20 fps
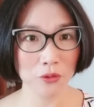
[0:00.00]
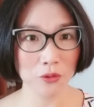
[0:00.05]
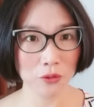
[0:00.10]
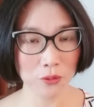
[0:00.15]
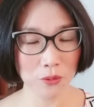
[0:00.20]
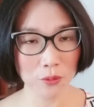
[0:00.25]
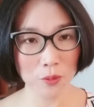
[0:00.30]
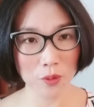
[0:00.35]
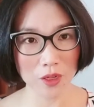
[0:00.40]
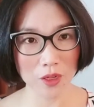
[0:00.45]

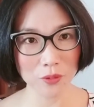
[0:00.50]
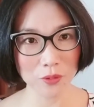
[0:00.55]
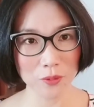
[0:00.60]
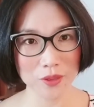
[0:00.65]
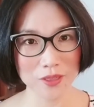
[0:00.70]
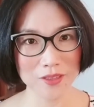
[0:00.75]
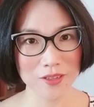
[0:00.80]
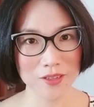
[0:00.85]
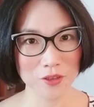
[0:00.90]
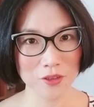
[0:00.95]
to work
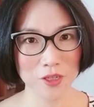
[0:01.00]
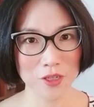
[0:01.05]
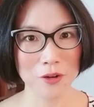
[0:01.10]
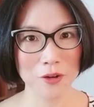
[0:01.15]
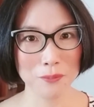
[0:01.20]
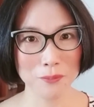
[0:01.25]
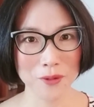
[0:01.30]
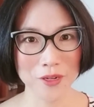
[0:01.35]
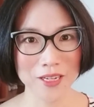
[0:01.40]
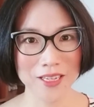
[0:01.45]
with such
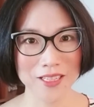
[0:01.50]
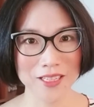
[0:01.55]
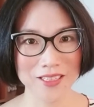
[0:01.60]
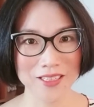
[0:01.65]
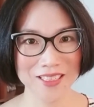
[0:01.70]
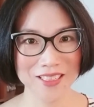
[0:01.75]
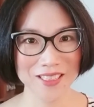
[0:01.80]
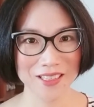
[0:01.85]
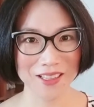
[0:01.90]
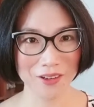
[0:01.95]

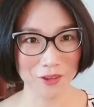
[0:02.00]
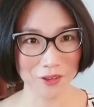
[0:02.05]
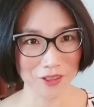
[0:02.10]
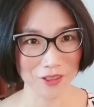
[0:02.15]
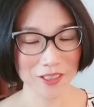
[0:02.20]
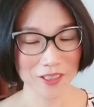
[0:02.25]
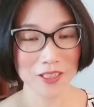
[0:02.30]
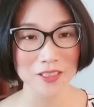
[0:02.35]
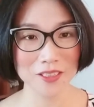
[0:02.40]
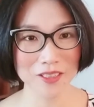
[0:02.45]
companies or
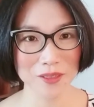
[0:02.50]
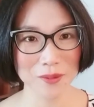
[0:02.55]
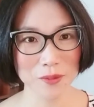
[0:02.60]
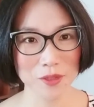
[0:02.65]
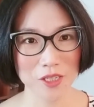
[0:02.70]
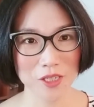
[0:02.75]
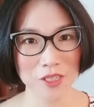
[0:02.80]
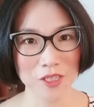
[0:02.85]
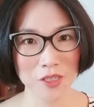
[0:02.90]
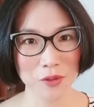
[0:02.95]

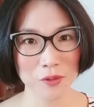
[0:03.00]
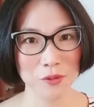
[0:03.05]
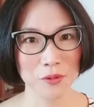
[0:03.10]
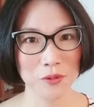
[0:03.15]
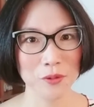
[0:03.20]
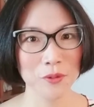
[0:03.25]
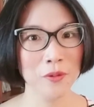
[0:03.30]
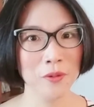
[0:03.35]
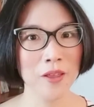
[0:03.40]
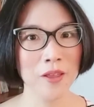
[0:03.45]
customers
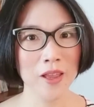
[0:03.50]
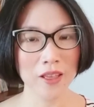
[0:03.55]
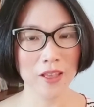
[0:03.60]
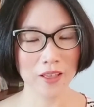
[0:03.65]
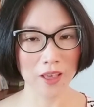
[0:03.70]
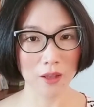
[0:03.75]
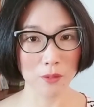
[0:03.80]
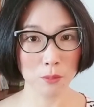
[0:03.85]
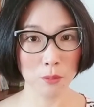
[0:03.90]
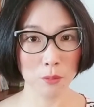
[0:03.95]
to
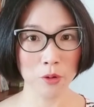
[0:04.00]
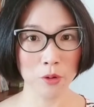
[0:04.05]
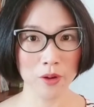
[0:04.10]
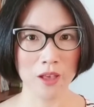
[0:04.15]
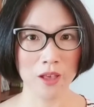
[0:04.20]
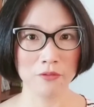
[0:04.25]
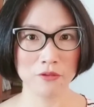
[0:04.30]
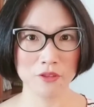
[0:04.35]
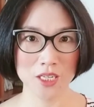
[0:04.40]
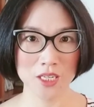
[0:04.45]
get more
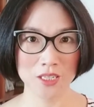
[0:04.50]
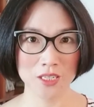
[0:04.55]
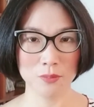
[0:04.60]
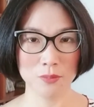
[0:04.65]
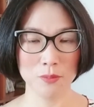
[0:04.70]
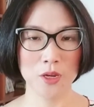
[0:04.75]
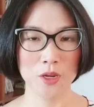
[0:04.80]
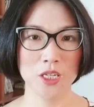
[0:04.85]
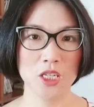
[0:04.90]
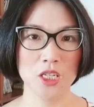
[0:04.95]

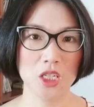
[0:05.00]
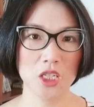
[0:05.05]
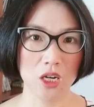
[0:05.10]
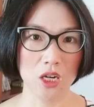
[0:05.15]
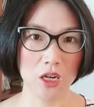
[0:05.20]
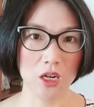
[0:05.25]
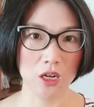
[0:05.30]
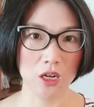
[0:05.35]
advertisement